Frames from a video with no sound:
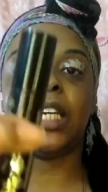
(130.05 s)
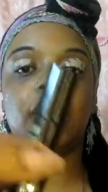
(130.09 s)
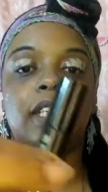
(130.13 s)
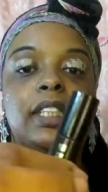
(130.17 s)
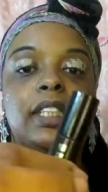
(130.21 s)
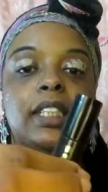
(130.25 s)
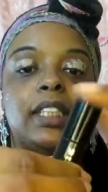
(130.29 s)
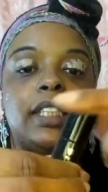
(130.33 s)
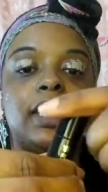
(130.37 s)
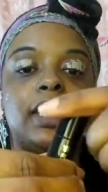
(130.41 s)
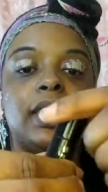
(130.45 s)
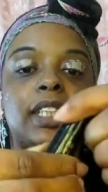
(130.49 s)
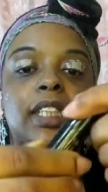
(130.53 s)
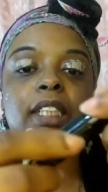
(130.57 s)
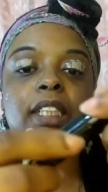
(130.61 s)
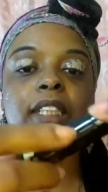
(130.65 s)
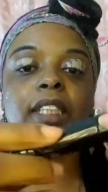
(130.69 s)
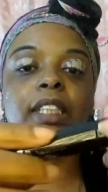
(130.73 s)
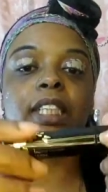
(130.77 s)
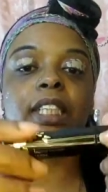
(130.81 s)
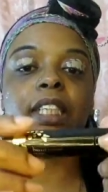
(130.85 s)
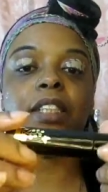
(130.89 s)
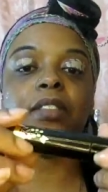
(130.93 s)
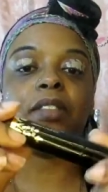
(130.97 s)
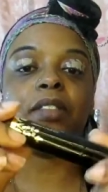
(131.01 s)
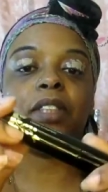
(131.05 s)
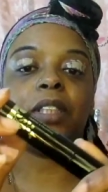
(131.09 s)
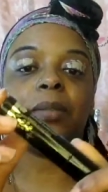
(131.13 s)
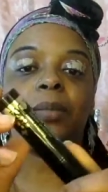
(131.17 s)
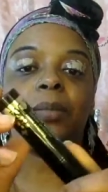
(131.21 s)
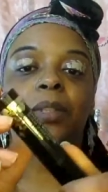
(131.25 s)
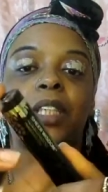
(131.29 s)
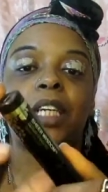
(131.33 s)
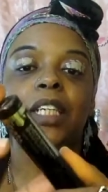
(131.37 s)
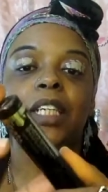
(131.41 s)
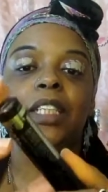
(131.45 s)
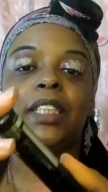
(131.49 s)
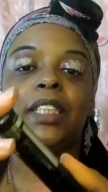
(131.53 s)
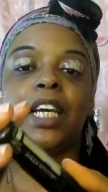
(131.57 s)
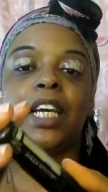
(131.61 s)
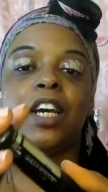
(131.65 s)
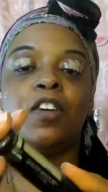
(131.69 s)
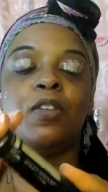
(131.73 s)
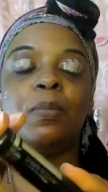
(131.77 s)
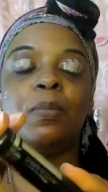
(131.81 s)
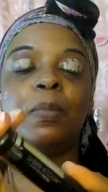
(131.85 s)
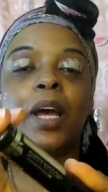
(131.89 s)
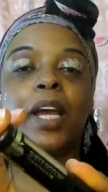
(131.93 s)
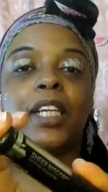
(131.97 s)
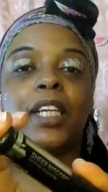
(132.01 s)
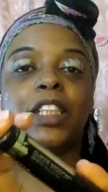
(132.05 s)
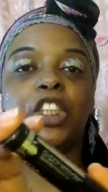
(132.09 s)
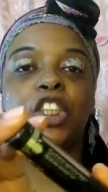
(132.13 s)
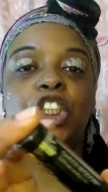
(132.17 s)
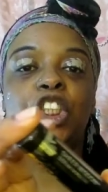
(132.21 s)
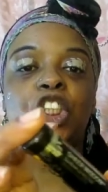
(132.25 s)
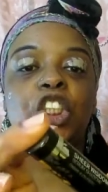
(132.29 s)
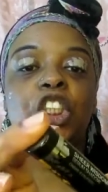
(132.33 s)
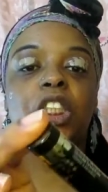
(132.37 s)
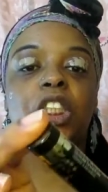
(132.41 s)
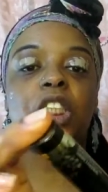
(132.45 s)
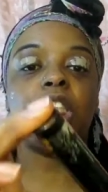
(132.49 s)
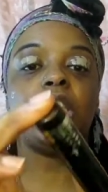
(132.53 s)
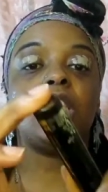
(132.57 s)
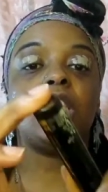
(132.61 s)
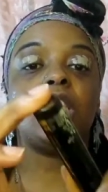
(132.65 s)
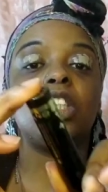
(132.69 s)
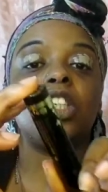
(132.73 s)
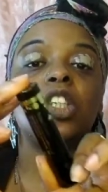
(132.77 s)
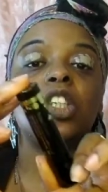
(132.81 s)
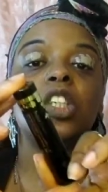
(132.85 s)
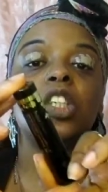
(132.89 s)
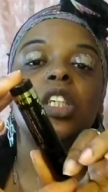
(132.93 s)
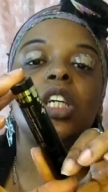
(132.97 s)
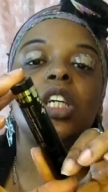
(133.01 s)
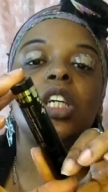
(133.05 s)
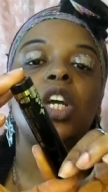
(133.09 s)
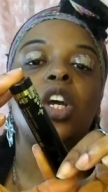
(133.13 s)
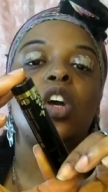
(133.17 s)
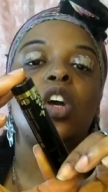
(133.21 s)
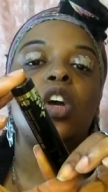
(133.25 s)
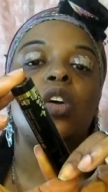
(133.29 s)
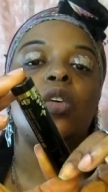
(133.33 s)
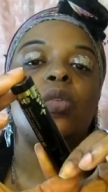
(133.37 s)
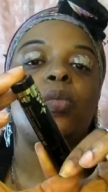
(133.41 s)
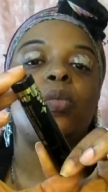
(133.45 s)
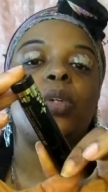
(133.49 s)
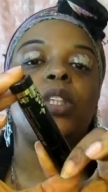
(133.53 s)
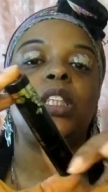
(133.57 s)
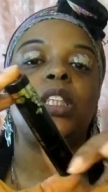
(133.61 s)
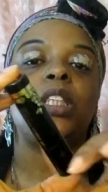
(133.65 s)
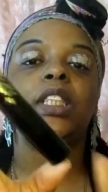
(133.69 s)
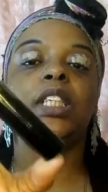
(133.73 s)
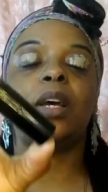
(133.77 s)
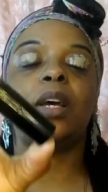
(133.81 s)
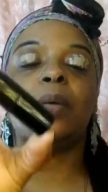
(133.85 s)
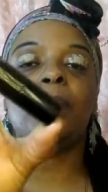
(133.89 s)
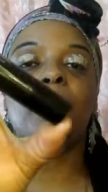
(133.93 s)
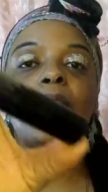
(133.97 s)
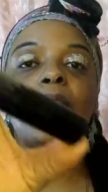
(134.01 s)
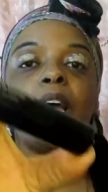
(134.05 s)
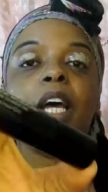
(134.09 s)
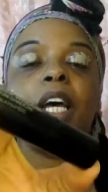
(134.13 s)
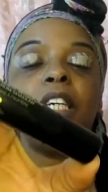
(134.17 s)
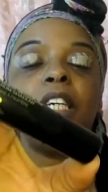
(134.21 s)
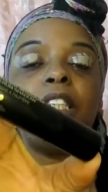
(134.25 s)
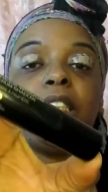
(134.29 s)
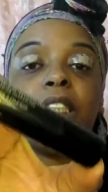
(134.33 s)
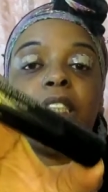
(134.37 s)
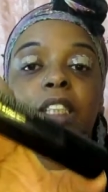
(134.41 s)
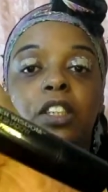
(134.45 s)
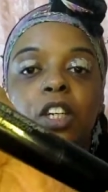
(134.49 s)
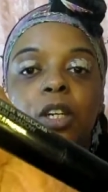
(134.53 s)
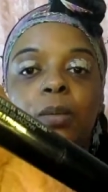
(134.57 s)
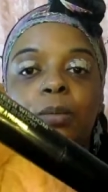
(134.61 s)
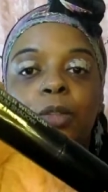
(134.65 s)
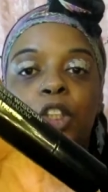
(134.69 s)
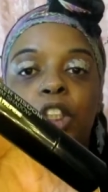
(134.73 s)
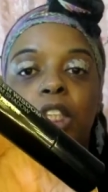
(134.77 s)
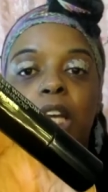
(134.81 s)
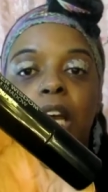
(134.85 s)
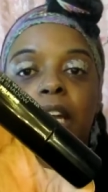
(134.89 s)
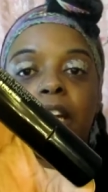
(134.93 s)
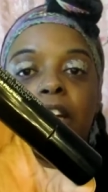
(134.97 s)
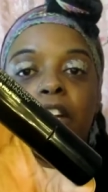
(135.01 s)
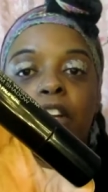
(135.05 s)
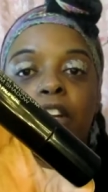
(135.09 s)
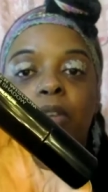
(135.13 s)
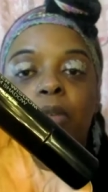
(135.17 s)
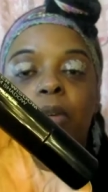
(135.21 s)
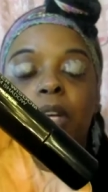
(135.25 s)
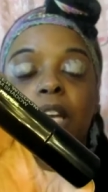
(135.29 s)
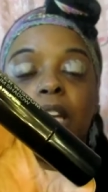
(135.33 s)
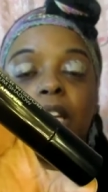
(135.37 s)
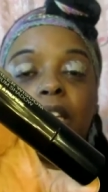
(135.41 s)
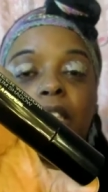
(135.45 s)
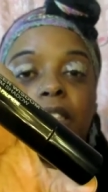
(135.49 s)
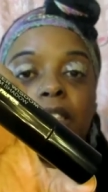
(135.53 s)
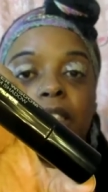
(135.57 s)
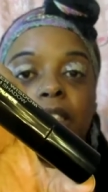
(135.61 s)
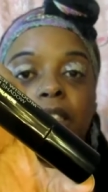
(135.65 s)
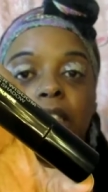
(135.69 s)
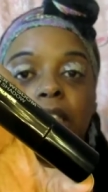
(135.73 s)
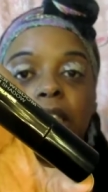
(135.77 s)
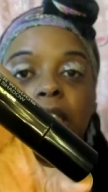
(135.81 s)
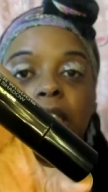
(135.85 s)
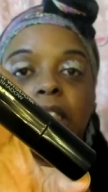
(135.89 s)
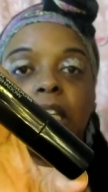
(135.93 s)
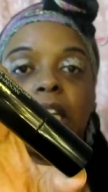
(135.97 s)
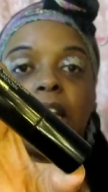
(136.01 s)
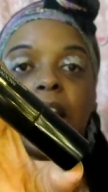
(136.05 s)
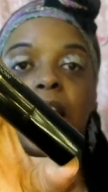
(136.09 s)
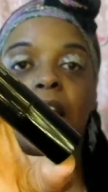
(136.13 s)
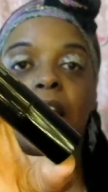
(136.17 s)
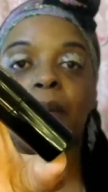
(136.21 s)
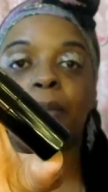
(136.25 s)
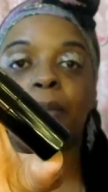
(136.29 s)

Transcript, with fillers: This is, and it was upside down, my Sheer Wisdom Serum Shadow. This is an eye